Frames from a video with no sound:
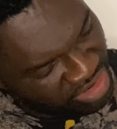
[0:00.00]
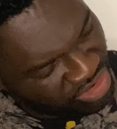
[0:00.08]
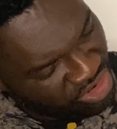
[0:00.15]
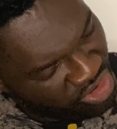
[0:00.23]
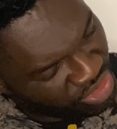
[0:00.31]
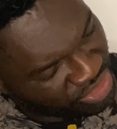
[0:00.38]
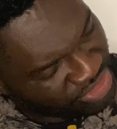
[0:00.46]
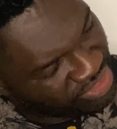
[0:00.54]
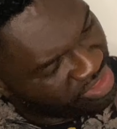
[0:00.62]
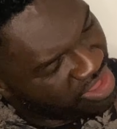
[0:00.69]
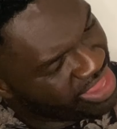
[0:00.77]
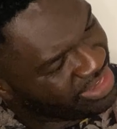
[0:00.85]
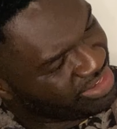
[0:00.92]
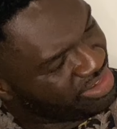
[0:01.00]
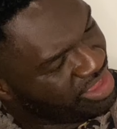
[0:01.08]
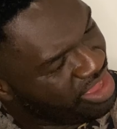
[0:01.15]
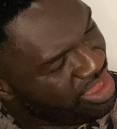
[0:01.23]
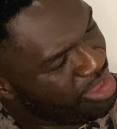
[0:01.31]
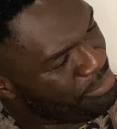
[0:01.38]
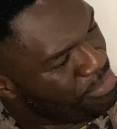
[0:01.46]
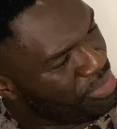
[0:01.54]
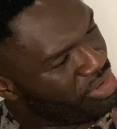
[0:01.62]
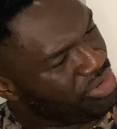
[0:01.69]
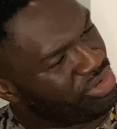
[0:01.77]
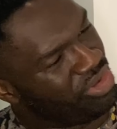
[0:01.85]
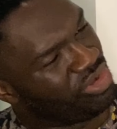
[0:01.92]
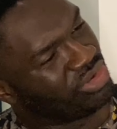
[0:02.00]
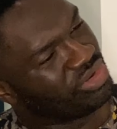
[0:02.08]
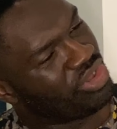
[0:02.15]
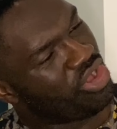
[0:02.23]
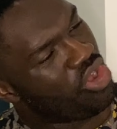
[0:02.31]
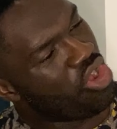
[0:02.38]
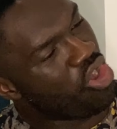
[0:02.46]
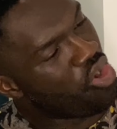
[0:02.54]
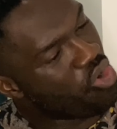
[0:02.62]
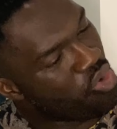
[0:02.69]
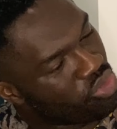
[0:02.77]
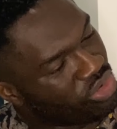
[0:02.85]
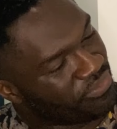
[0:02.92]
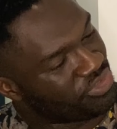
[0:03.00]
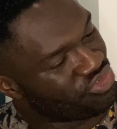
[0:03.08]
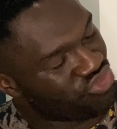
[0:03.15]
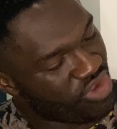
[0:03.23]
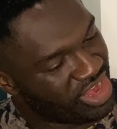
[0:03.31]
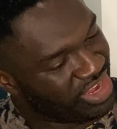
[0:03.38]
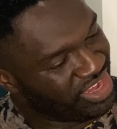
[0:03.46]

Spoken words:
alongside and up along the whole of the trainer.